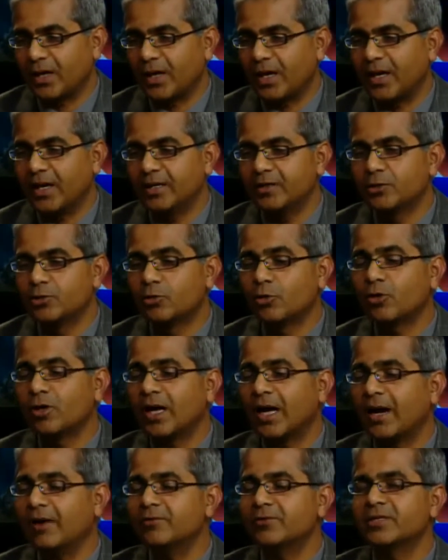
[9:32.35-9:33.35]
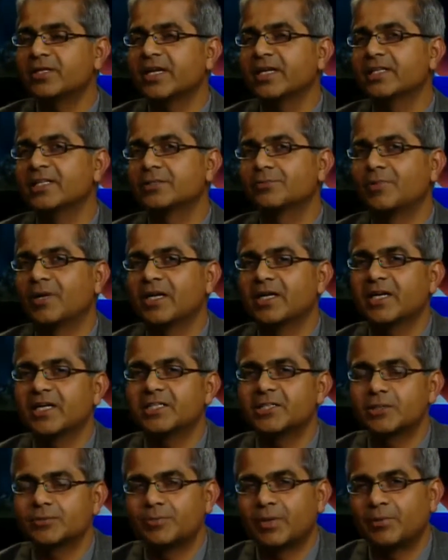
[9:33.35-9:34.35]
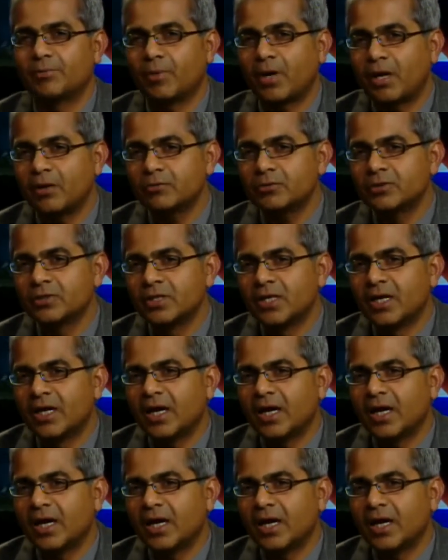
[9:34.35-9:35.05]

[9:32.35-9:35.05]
and you don't have to take these medications by mouth